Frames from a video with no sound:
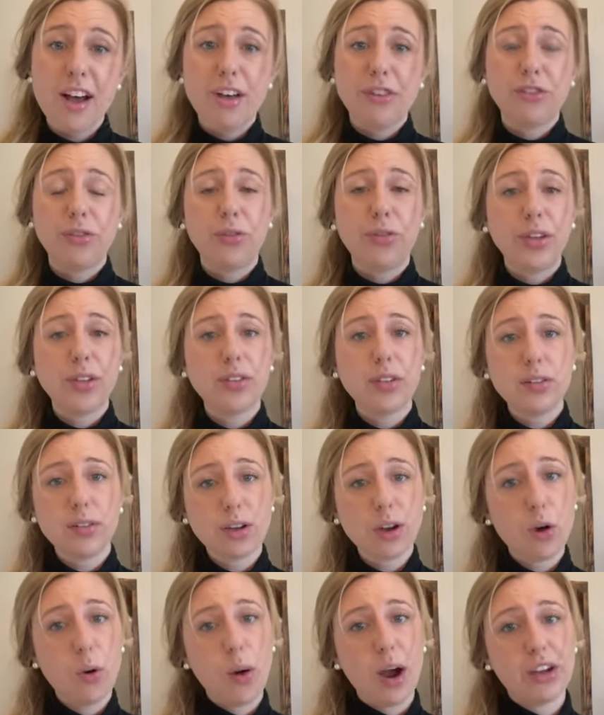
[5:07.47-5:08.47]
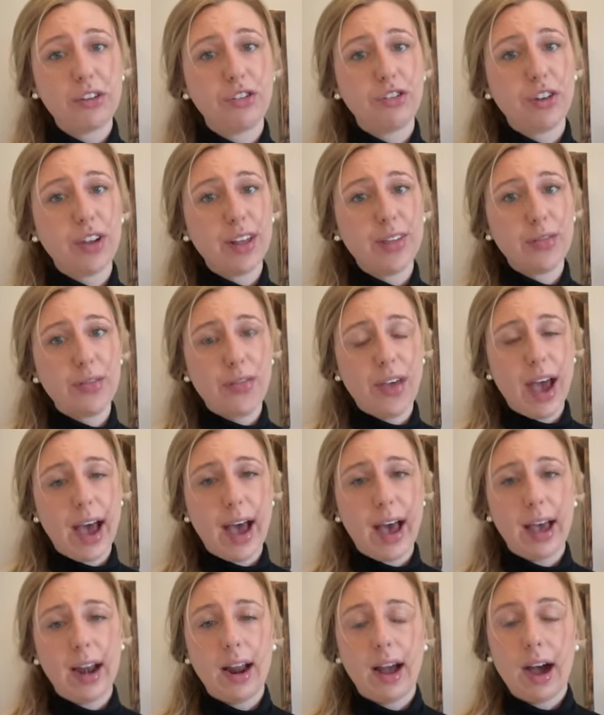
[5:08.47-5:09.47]
So this is a question
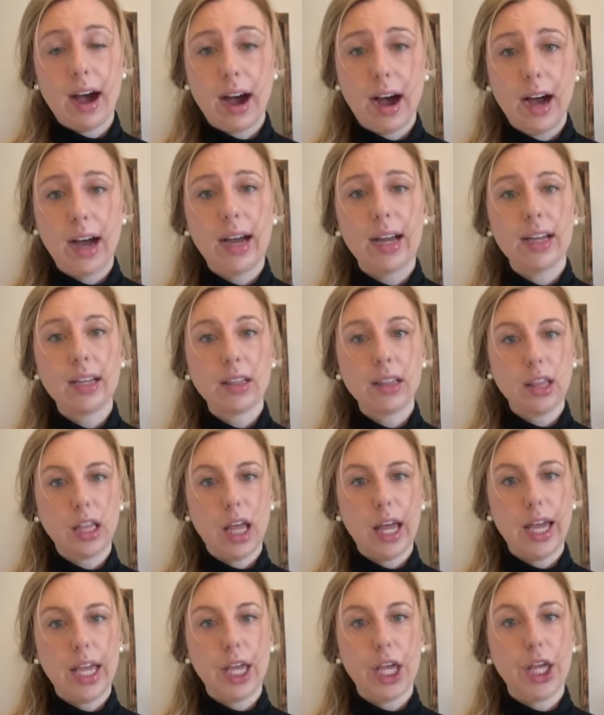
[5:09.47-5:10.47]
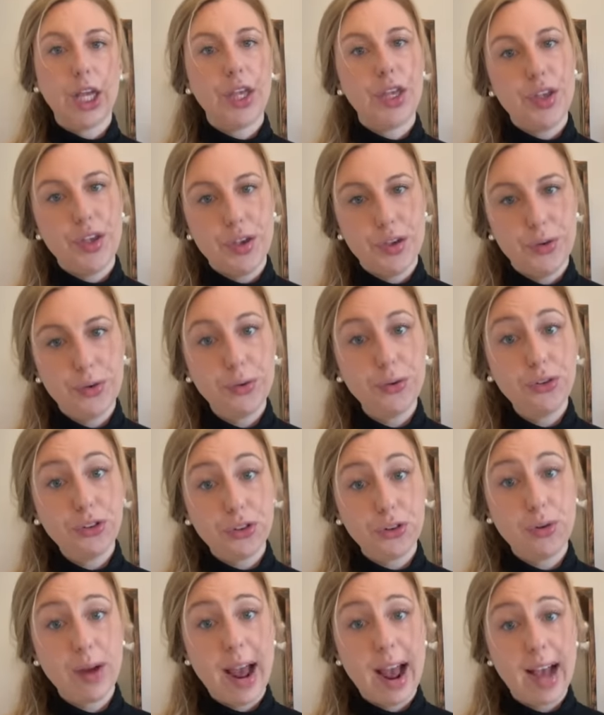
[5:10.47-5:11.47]
that I like you
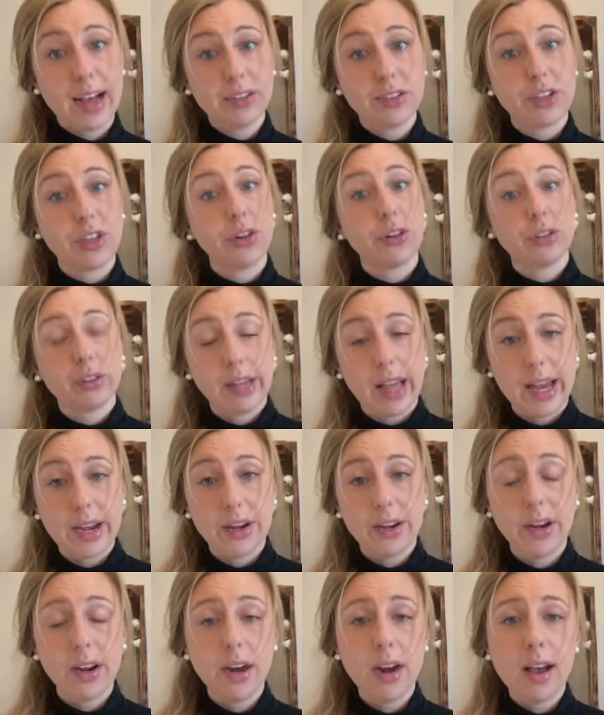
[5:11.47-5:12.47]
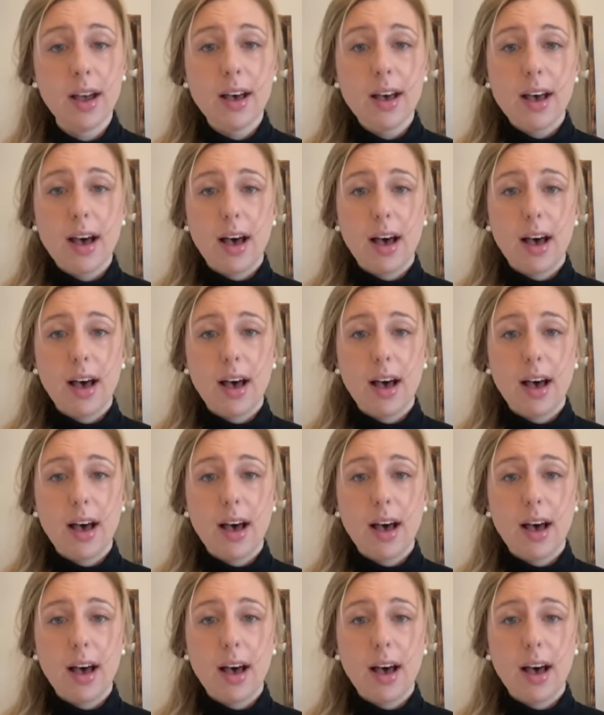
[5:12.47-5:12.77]
to ask your lender,